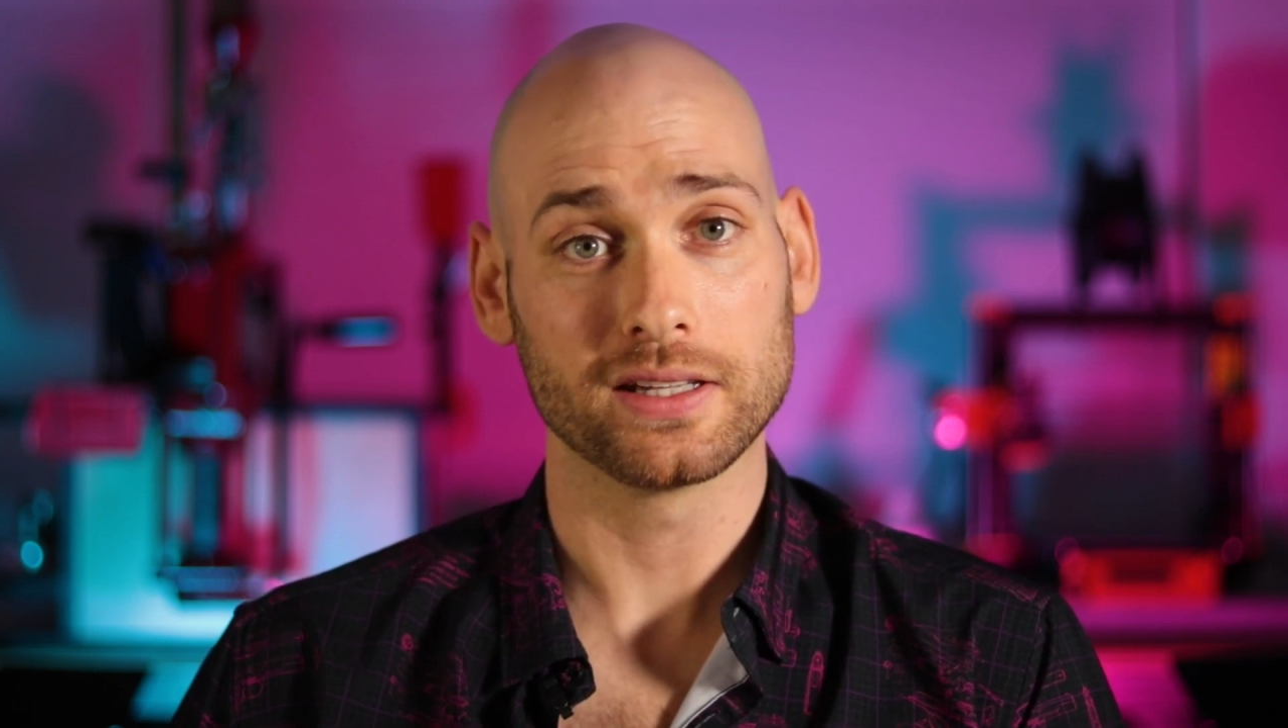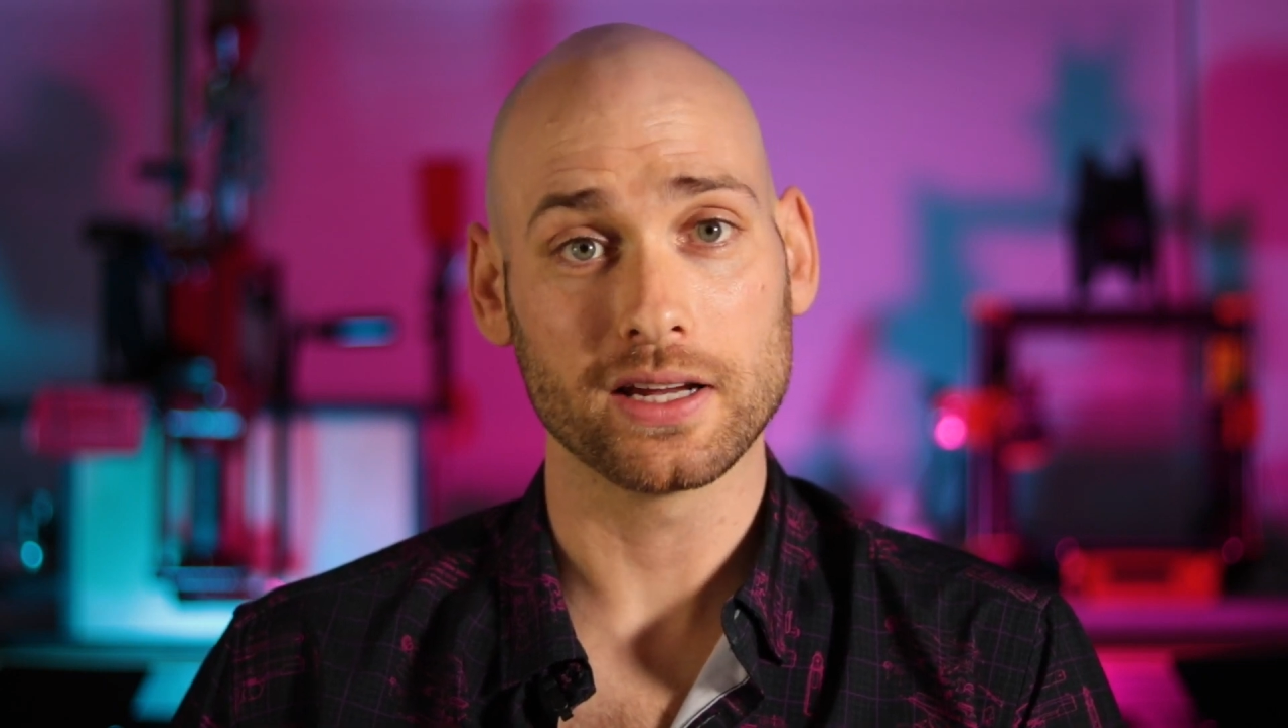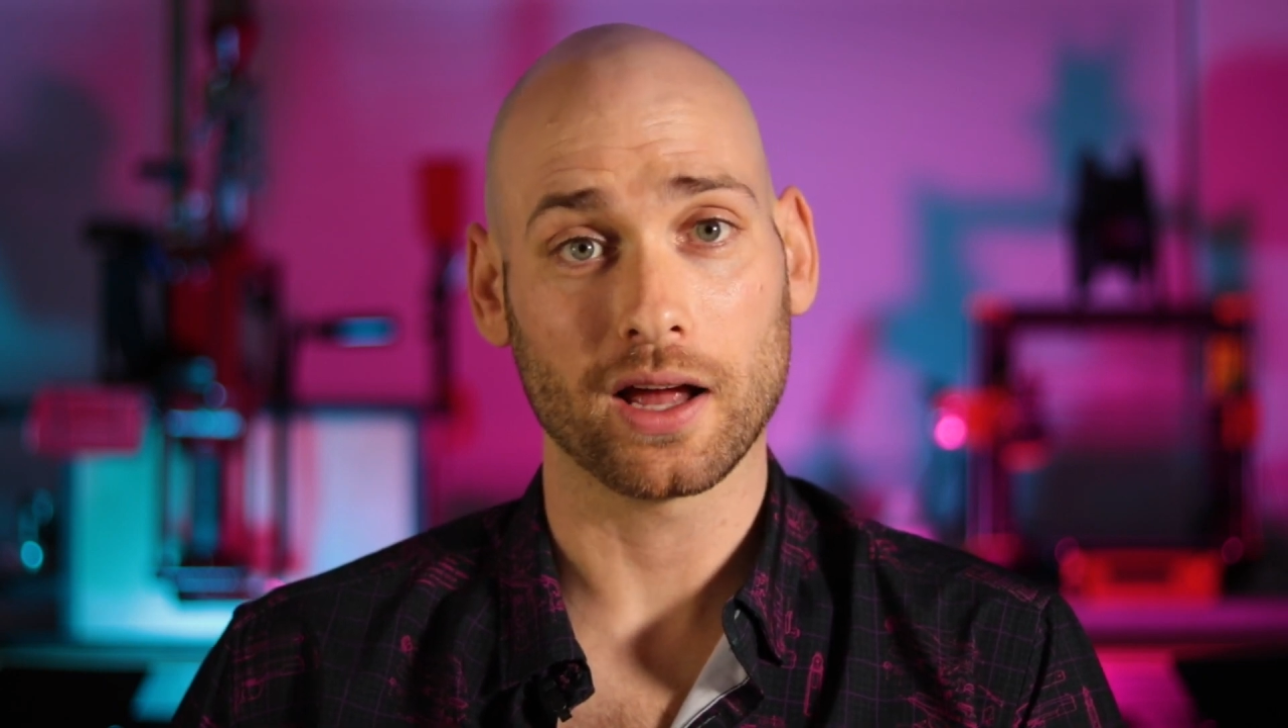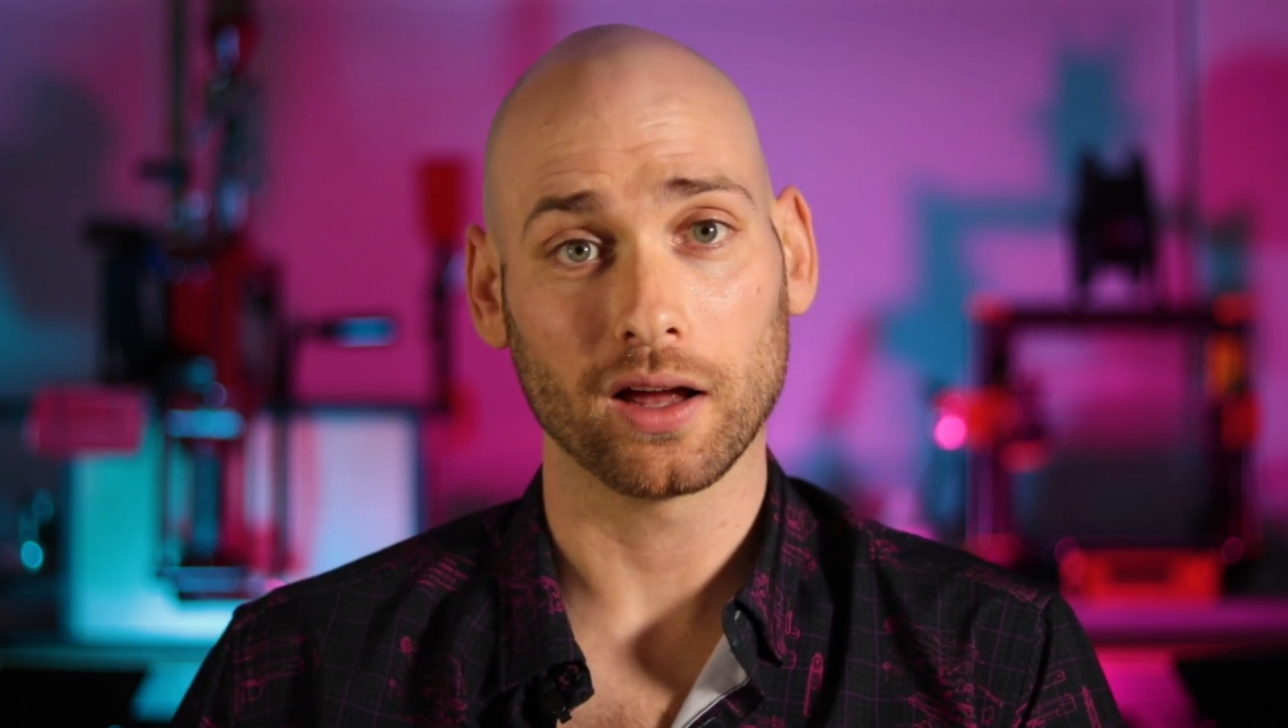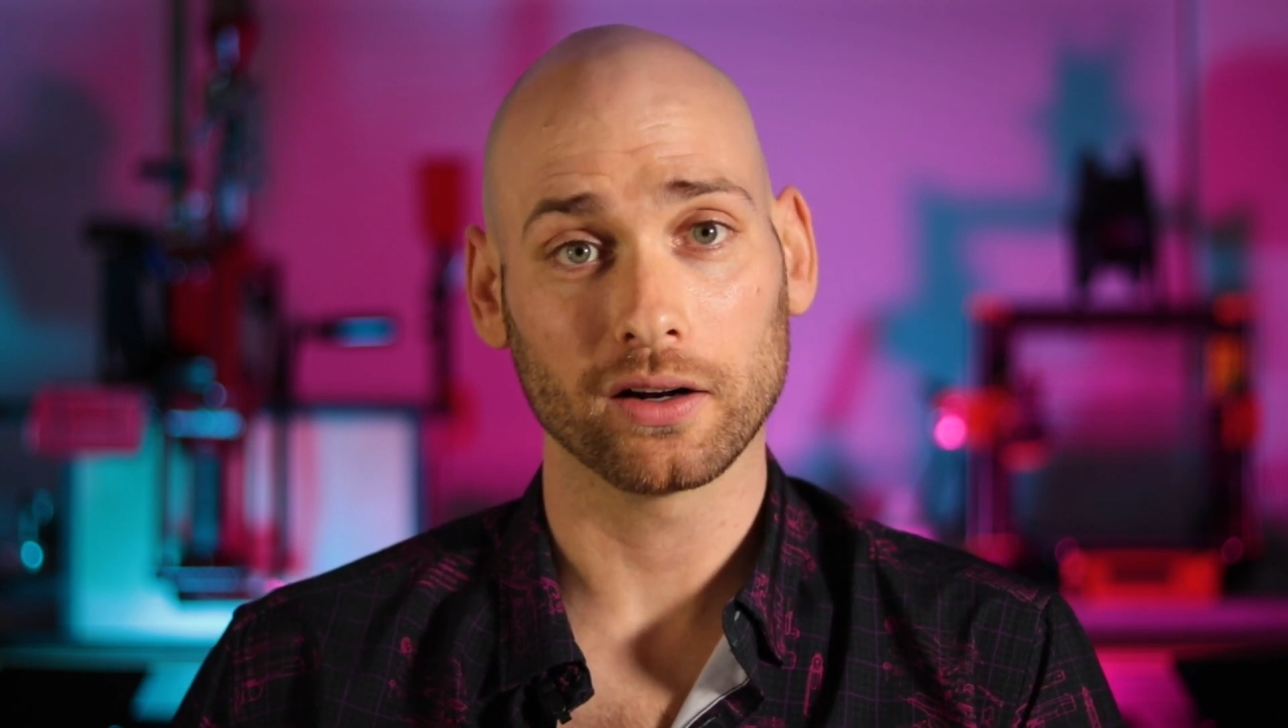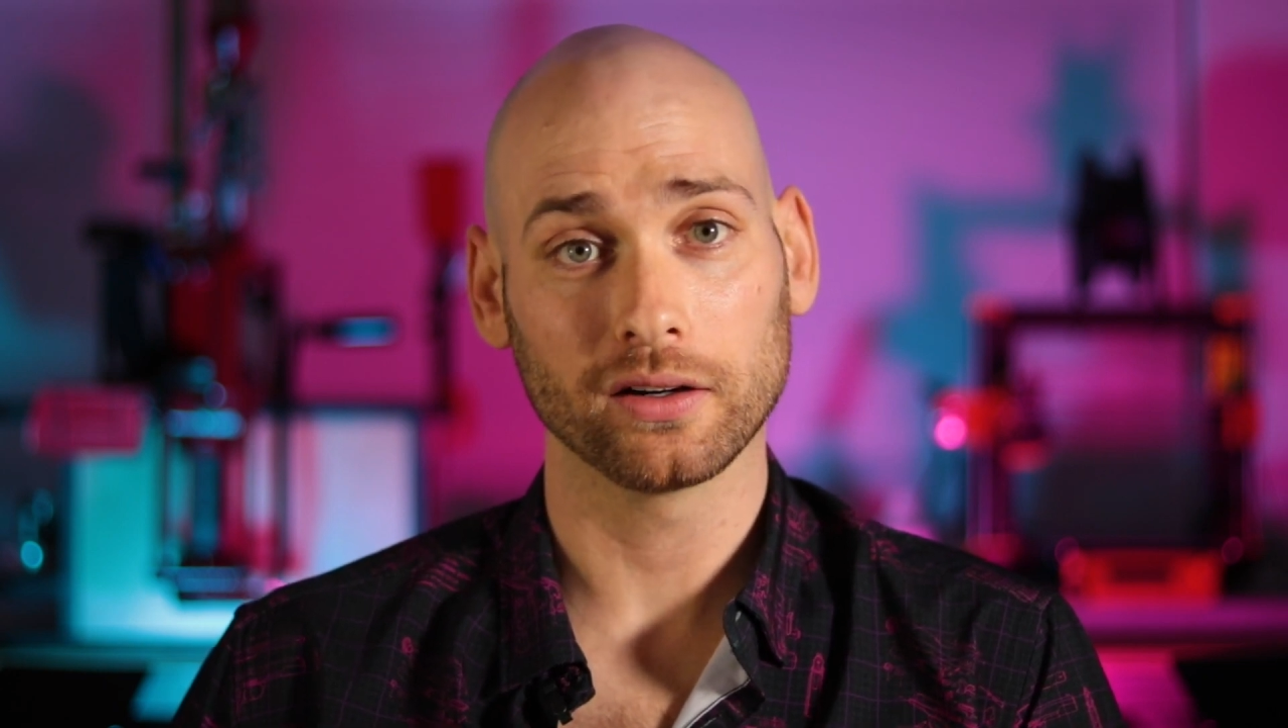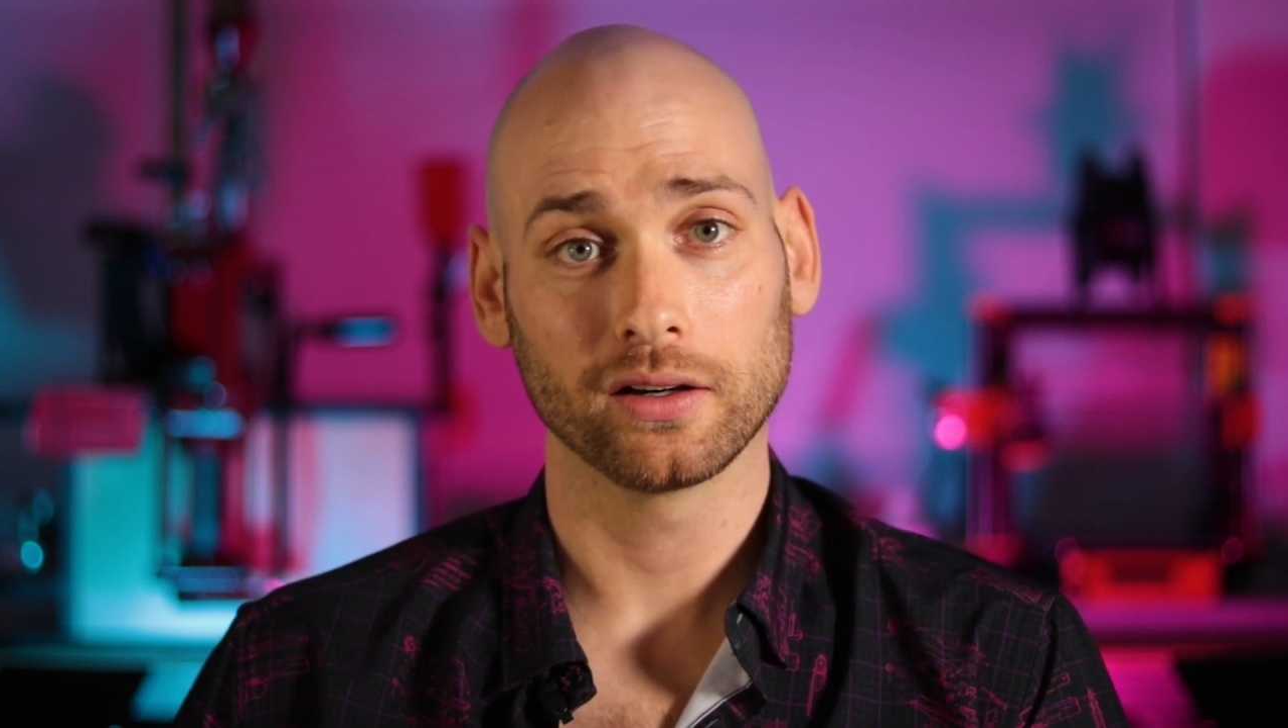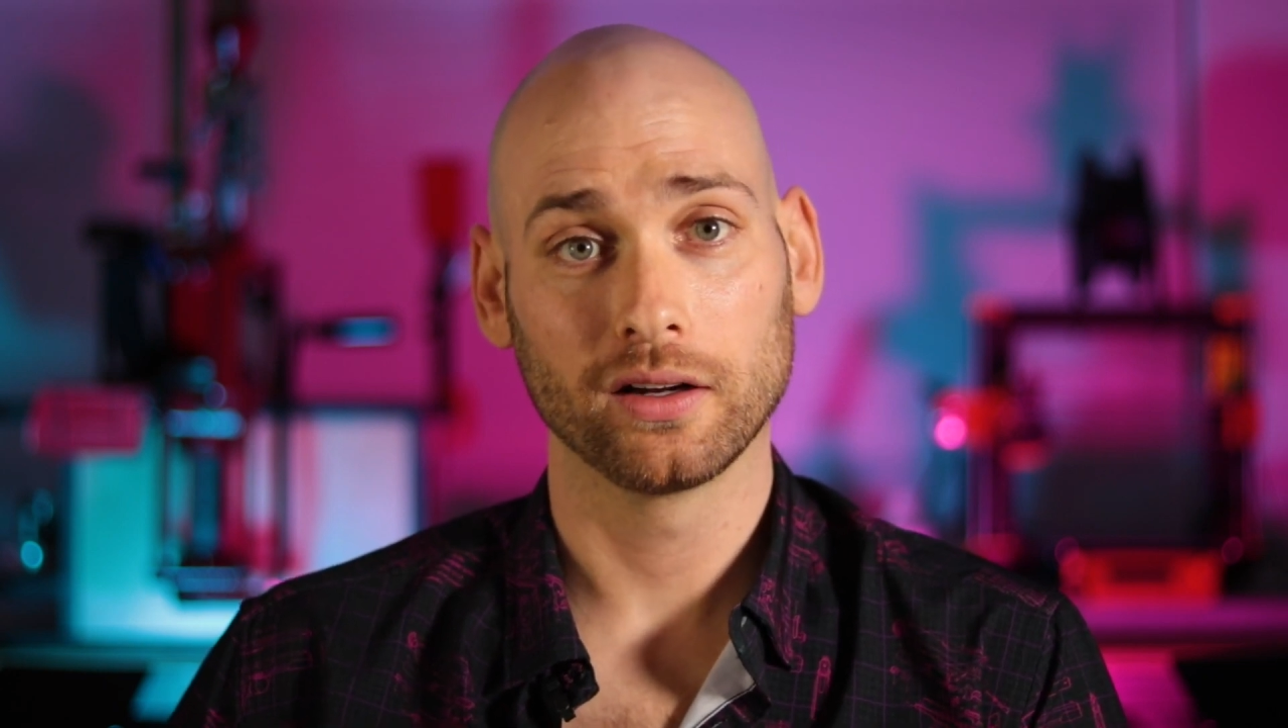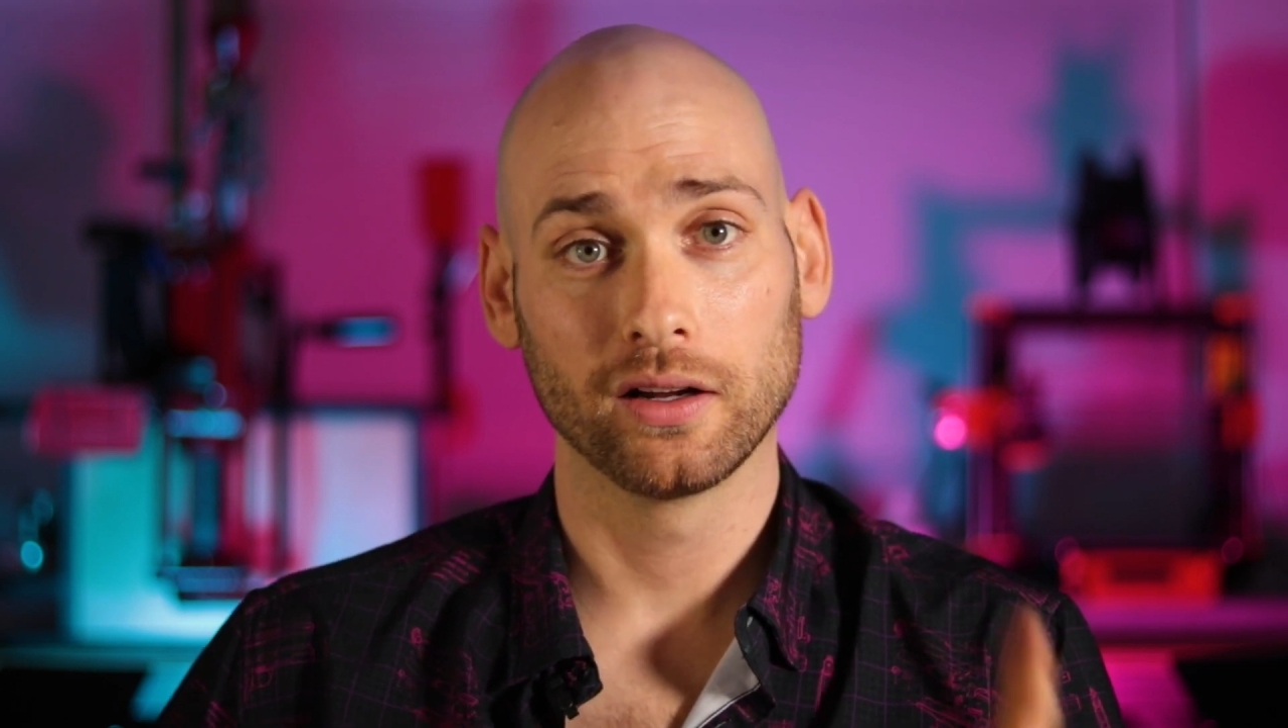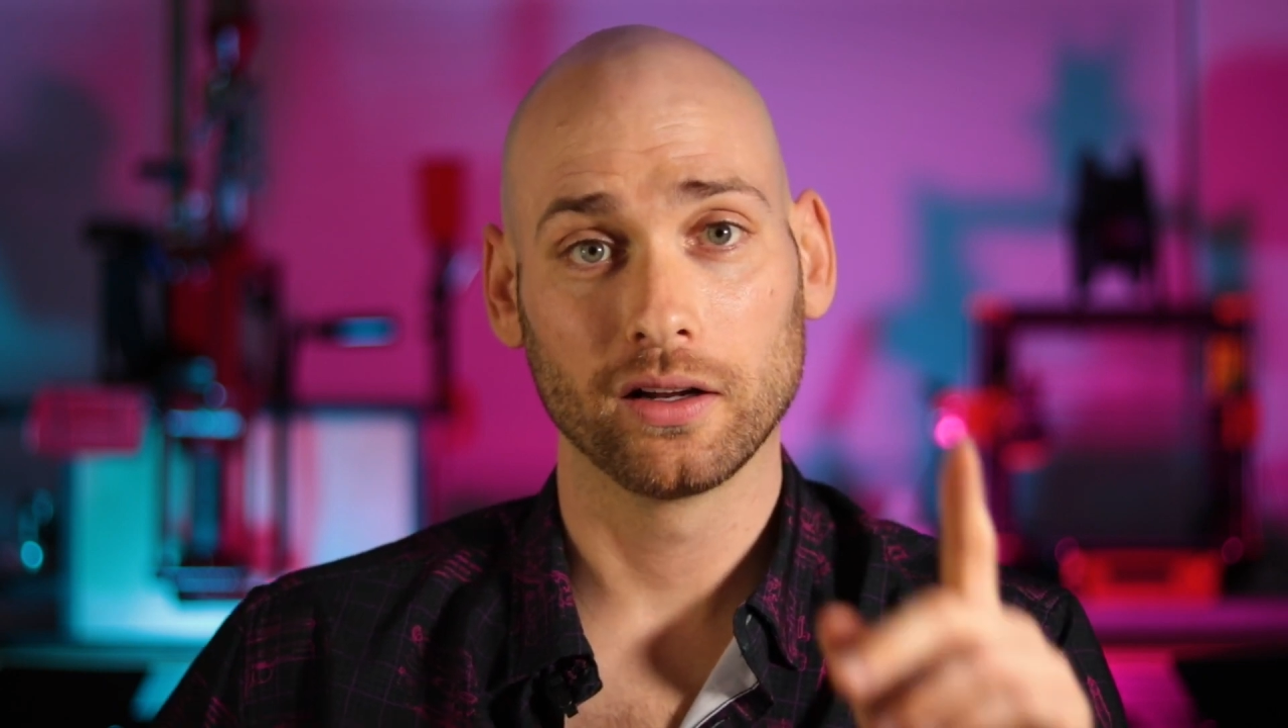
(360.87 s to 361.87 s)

decocker?